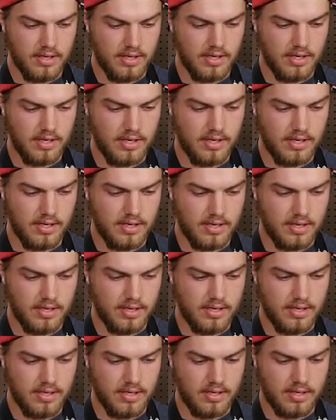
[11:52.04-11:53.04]

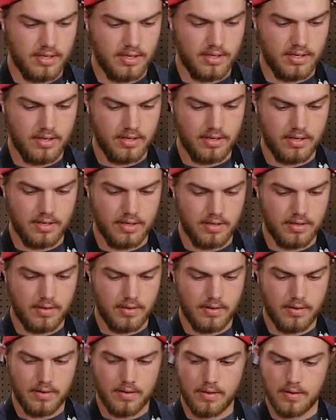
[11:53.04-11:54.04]

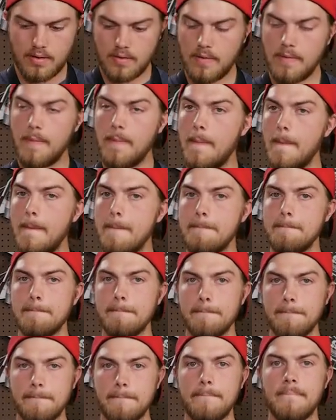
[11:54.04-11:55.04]

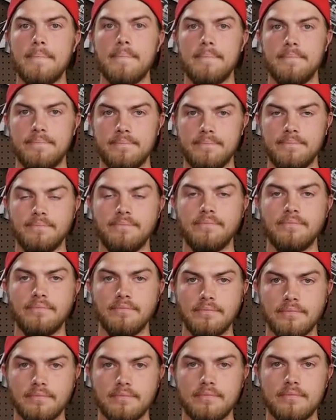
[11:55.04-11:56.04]

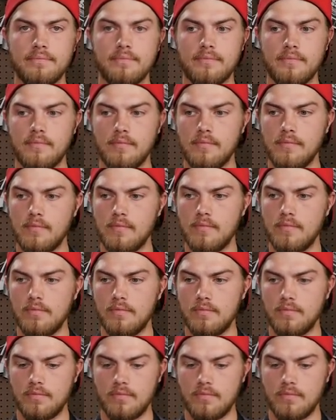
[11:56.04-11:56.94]
(not speaking)